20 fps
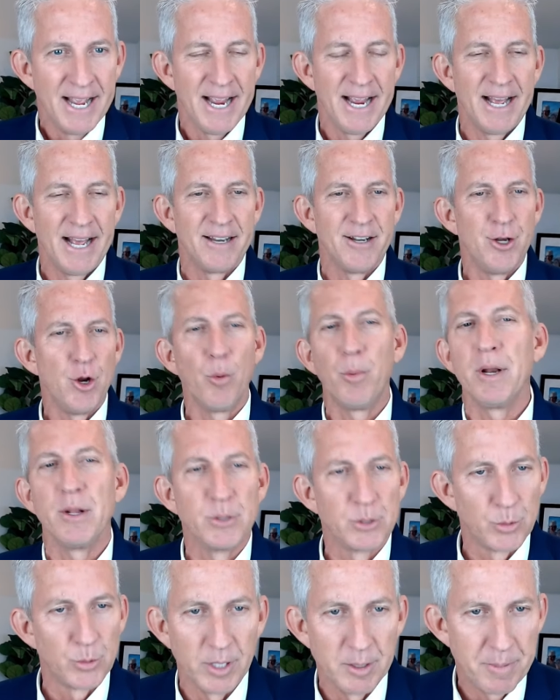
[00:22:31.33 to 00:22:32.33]
and
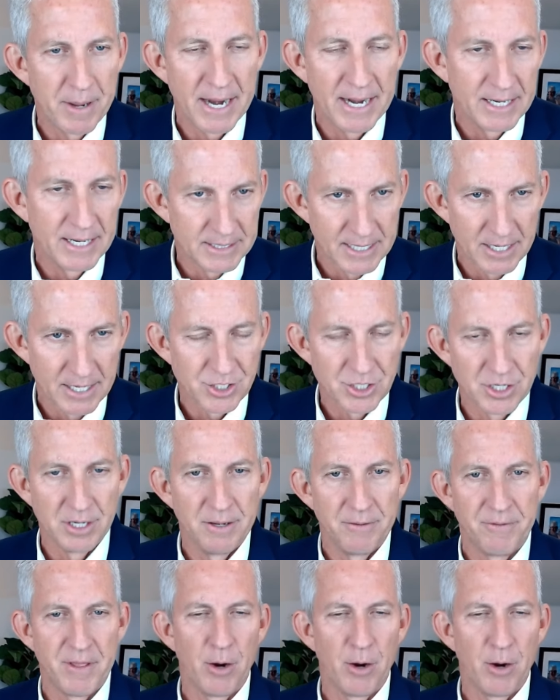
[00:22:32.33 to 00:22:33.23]
nobody was really paying attention.